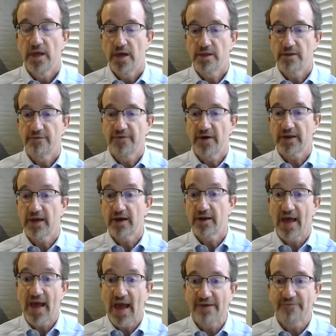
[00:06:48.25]
and you find out
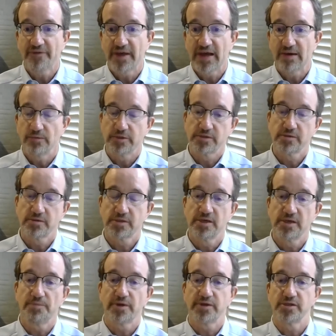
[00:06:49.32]
half of that was
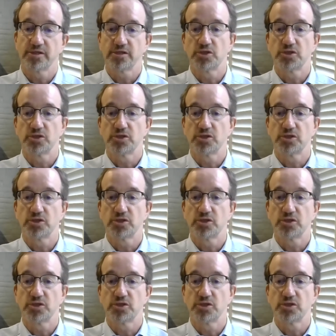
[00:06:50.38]
simply just